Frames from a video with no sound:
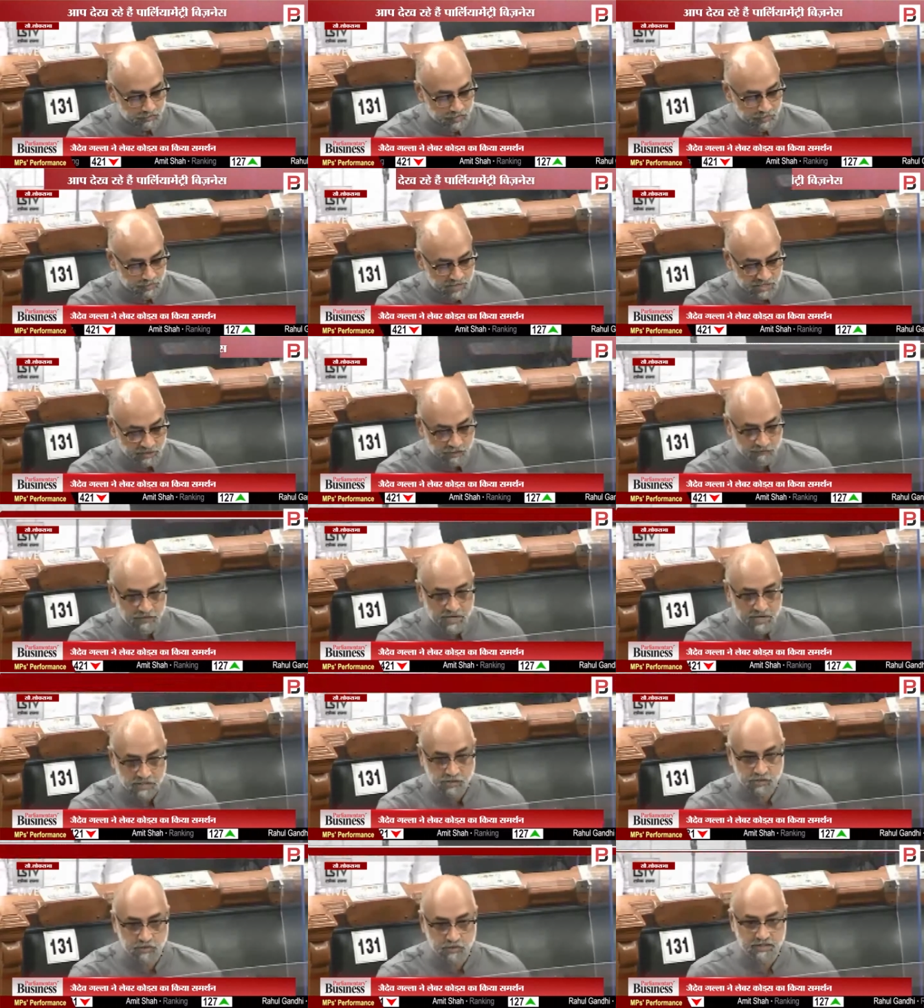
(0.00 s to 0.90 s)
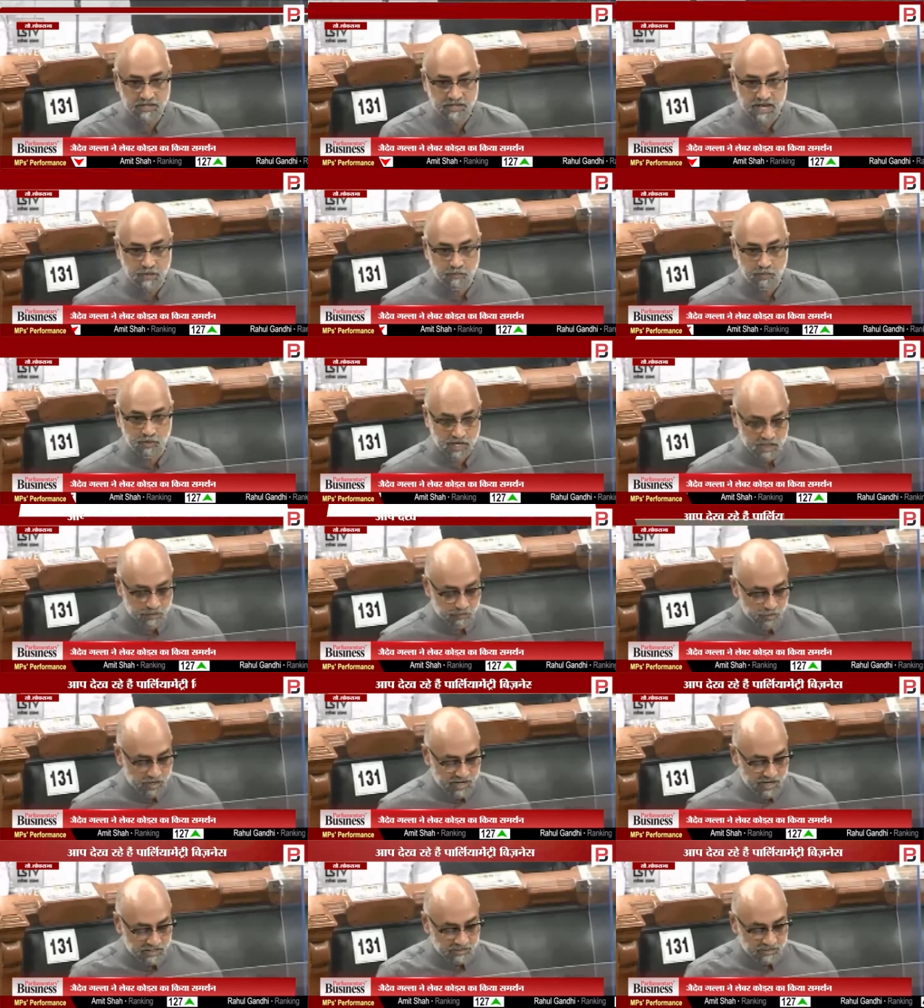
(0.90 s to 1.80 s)
We manufacture the
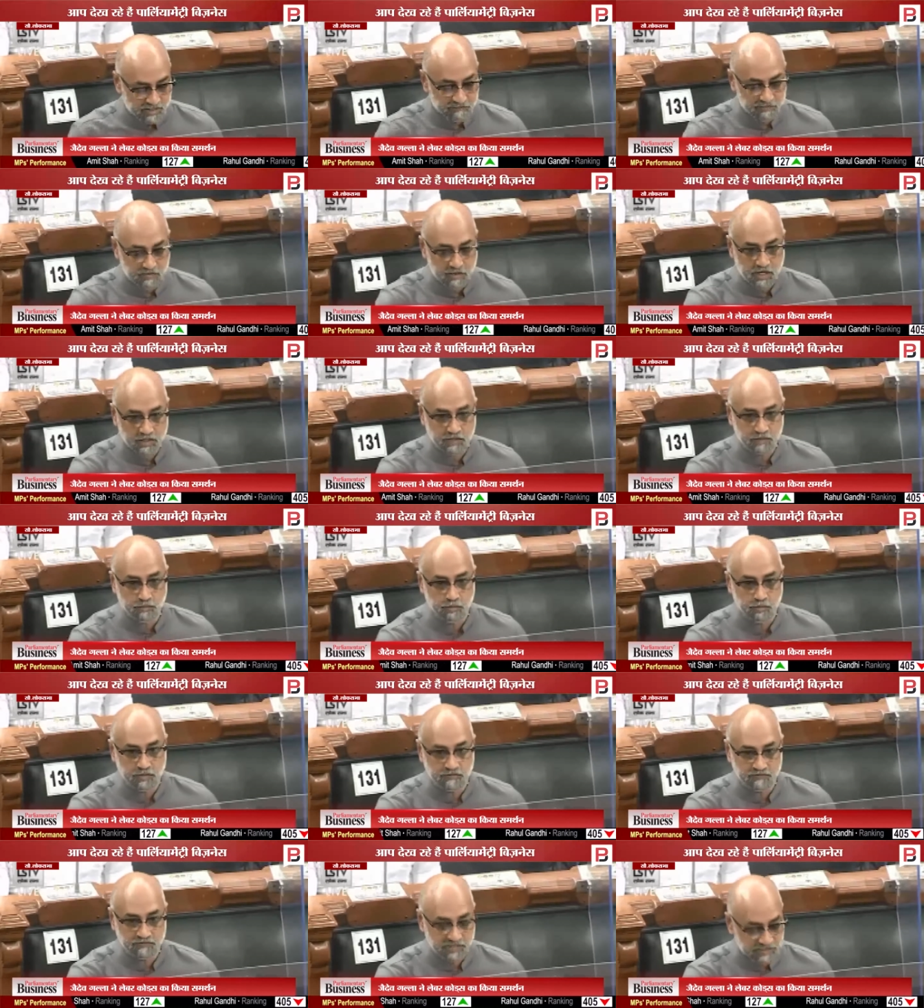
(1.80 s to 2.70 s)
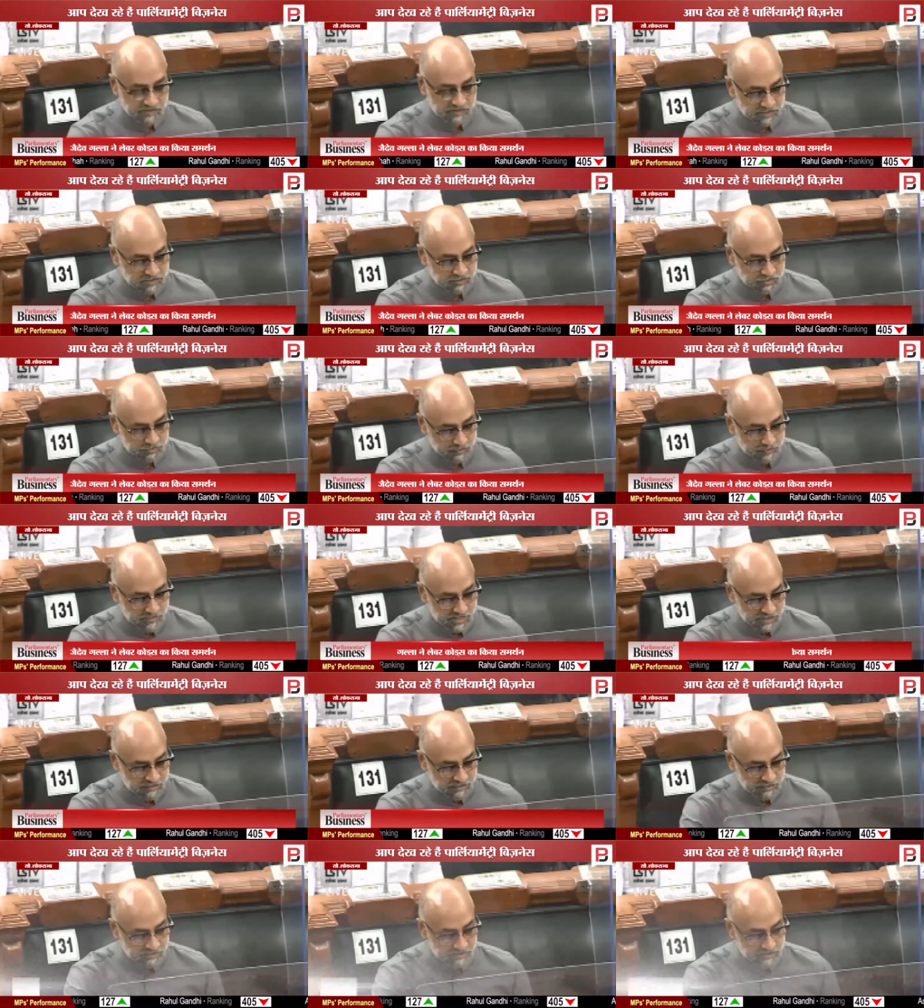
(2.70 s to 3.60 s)
Amaron brand of automotive and industrial
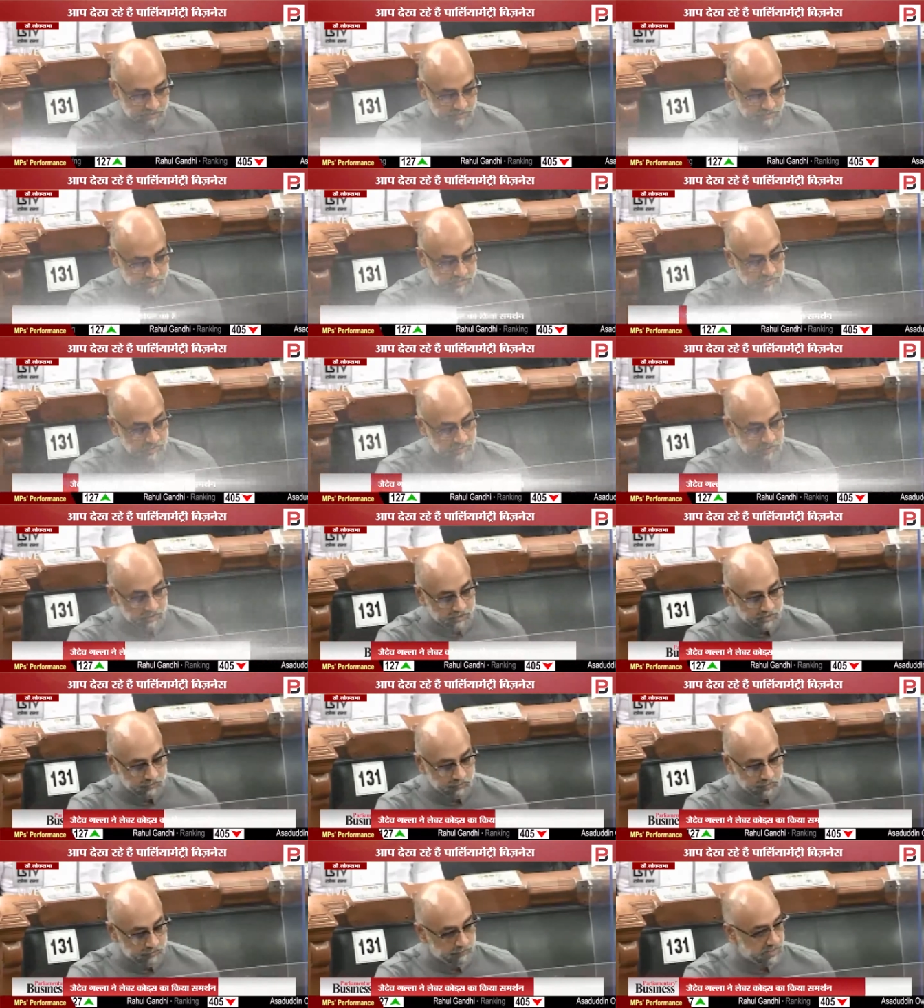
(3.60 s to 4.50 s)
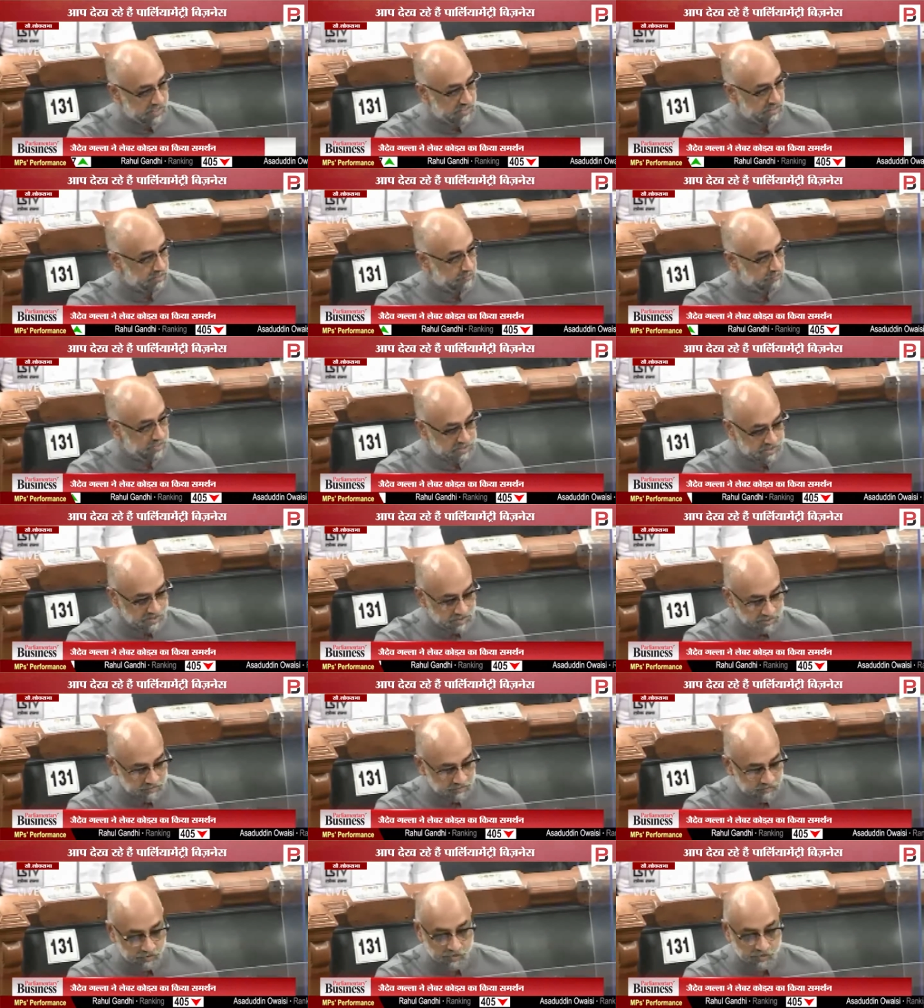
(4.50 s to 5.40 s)
batteries. We've been in the
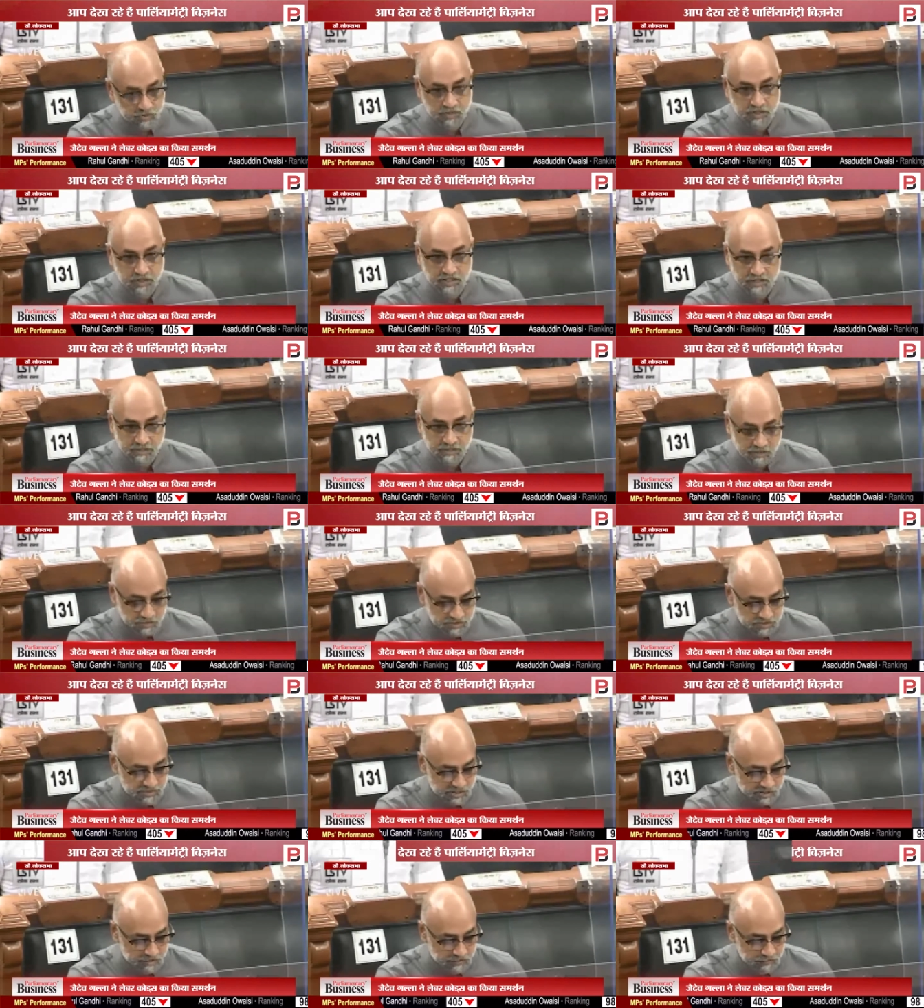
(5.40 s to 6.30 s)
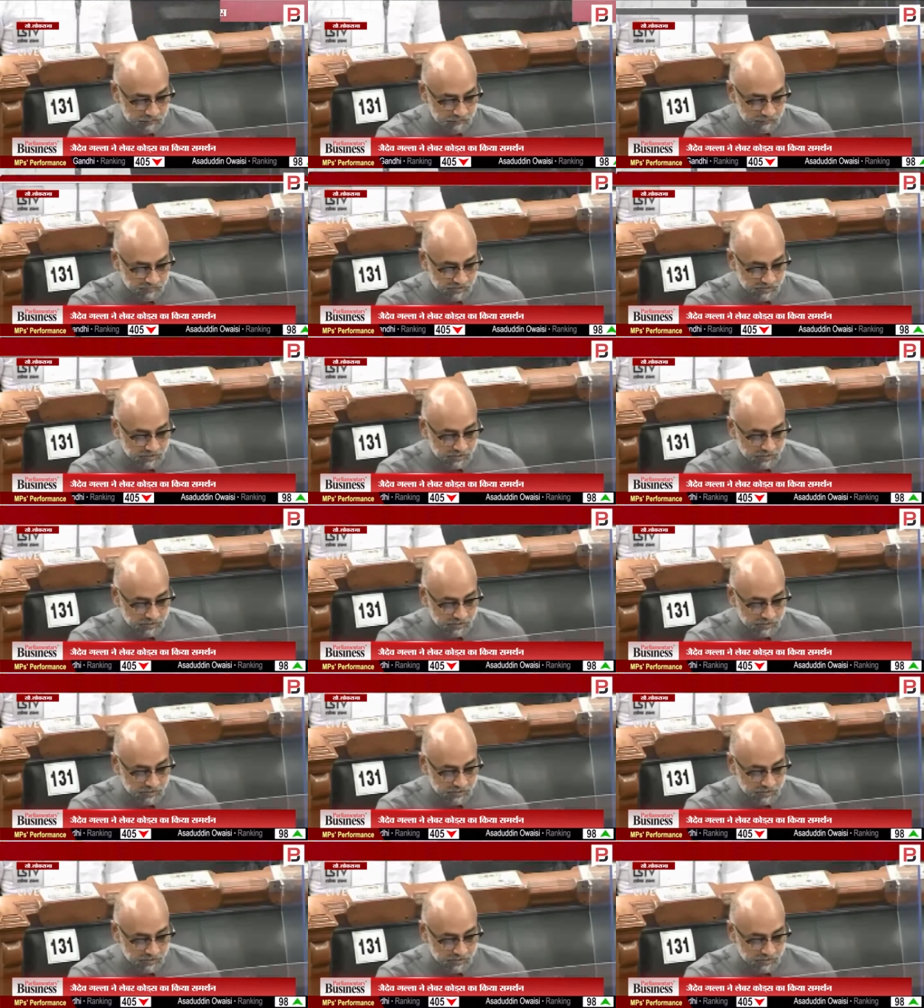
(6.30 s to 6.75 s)
business for 30 years now.